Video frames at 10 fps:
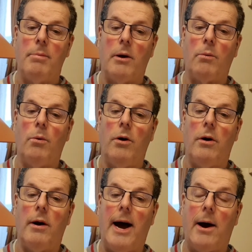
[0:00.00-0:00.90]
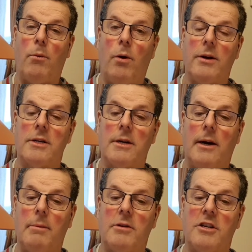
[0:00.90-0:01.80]
but were at one
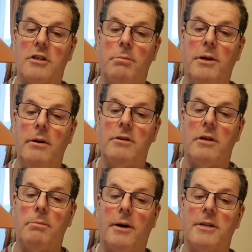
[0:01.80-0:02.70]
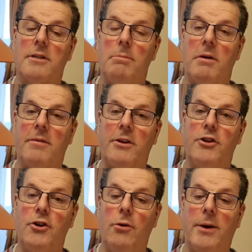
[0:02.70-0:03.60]
time disputed by some of the
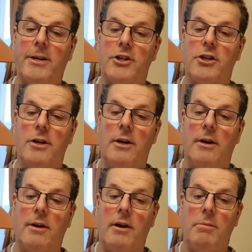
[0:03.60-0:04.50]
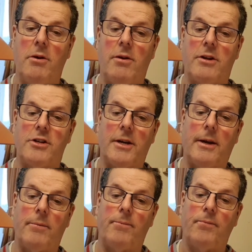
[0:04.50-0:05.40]
Jewish
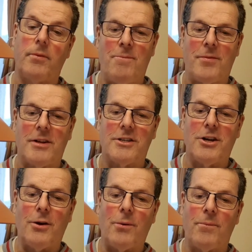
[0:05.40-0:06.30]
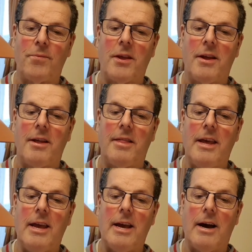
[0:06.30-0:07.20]
community. So
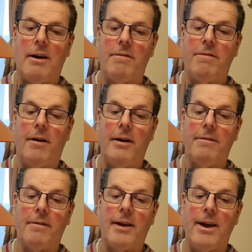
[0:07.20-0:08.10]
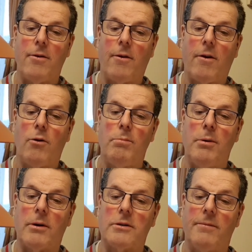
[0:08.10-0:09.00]
the 5 canonical
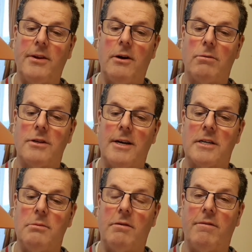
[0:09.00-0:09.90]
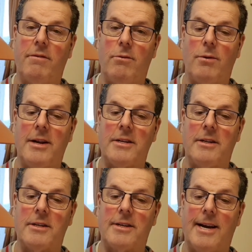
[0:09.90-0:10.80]
books of the Old Testament fall into
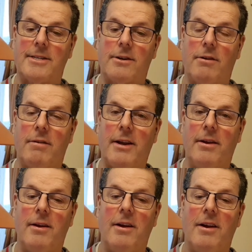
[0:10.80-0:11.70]
this category.